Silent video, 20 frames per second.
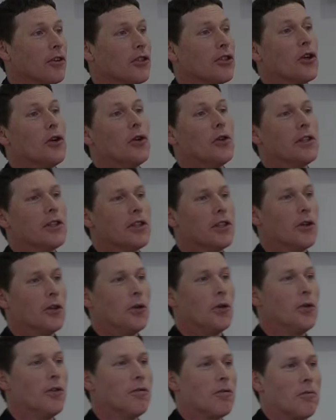our school
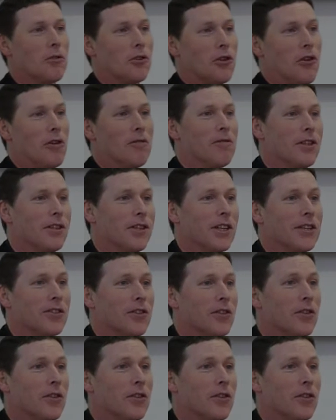from the School of Physics